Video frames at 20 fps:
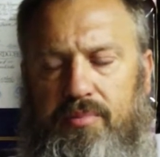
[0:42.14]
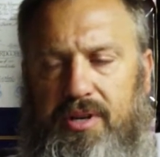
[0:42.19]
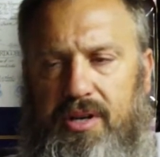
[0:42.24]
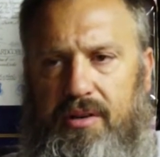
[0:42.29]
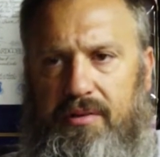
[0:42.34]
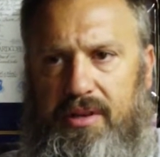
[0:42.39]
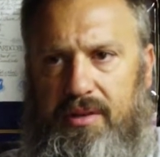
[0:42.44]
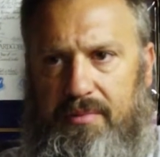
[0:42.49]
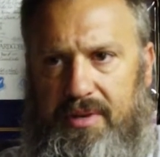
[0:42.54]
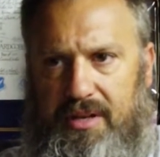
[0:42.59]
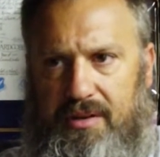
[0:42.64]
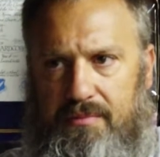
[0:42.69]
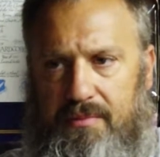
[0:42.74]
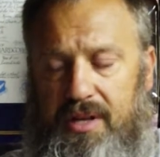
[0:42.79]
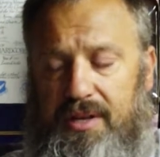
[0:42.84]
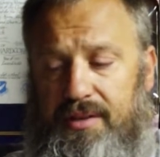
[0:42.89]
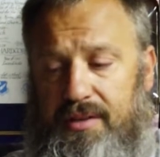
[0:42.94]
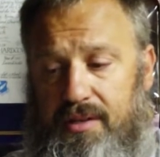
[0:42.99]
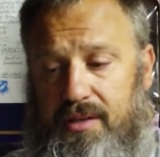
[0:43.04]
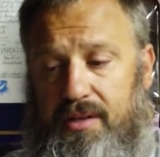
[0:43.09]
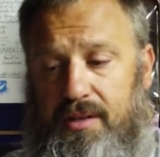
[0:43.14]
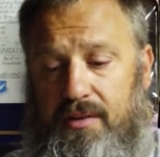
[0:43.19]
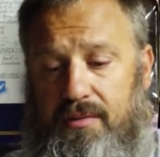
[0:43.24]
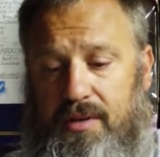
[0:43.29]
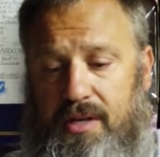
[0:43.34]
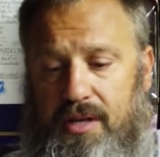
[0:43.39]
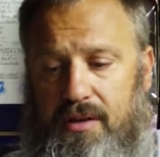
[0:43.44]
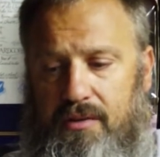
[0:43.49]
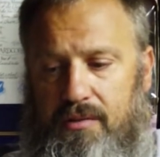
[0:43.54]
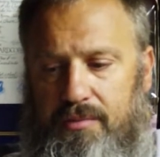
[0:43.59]
probably about a month ago
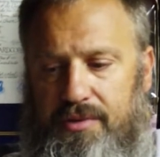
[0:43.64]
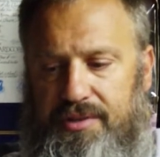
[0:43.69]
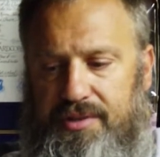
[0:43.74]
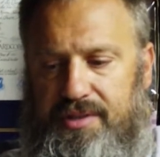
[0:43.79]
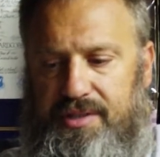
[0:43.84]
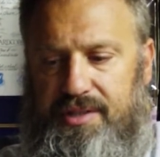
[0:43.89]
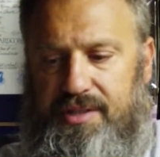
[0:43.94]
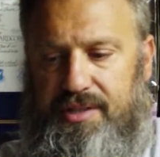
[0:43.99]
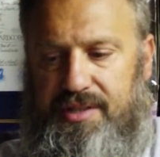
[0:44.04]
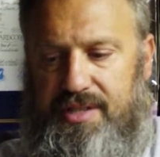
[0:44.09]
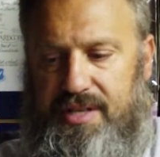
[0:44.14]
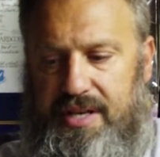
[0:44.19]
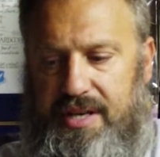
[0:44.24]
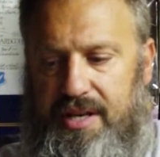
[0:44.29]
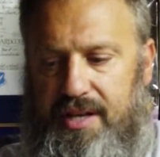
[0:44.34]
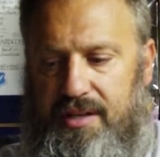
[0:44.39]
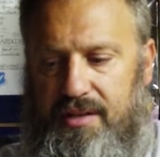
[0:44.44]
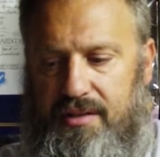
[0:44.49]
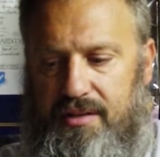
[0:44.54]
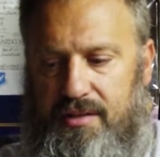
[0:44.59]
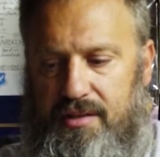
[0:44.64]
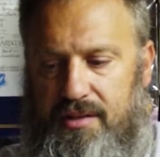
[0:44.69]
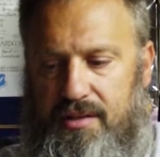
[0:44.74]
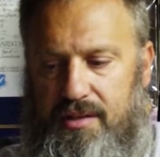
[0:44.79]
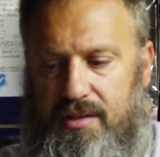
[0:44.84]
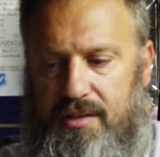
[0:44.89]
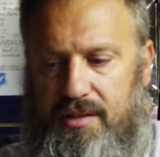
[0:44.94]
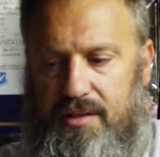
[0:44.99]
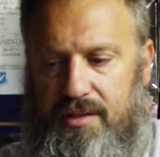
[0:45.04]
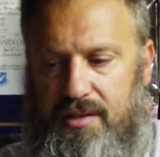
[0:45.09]
now, almost to the day,
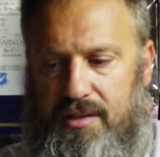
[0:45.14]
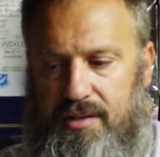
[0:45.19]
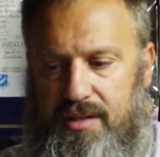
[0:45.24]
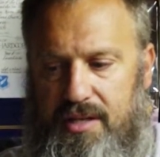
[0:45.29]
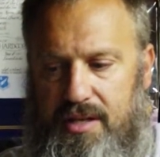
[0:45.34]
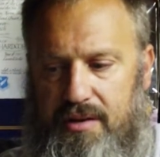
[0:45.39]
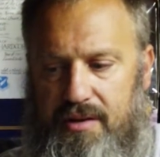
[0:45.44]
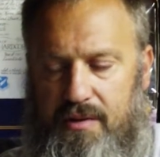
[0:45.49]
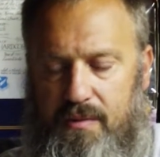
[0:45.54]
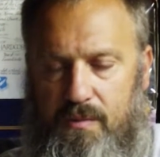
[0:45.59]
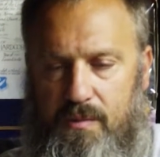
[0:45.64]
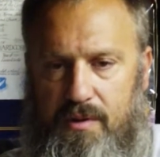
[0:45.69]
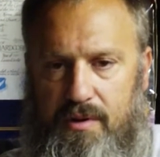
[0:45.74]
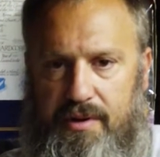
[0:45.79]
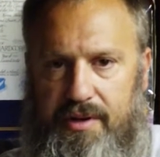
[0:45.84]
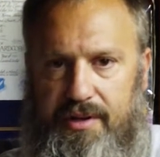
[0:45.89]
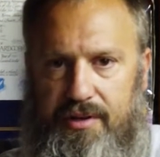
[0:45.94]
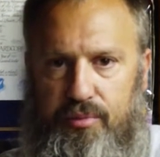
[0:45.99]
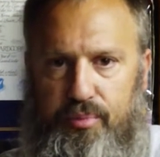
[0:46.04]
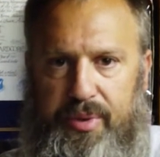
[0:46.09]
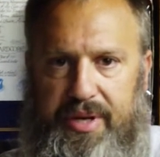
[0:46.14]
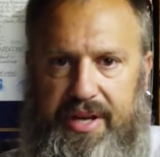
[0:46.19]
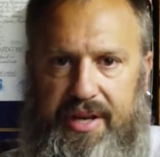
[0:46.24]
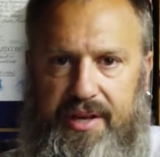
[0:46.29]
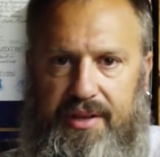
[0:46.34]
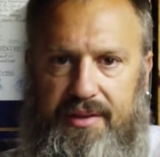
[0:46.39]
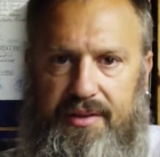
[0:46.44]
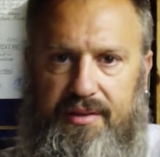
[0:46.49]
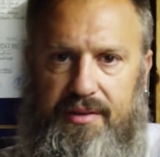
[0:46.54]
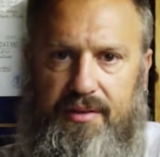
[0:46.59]
down at Warrior
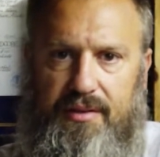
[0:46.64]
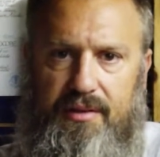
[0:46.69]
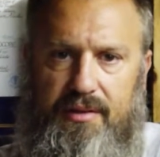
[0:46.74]
Path.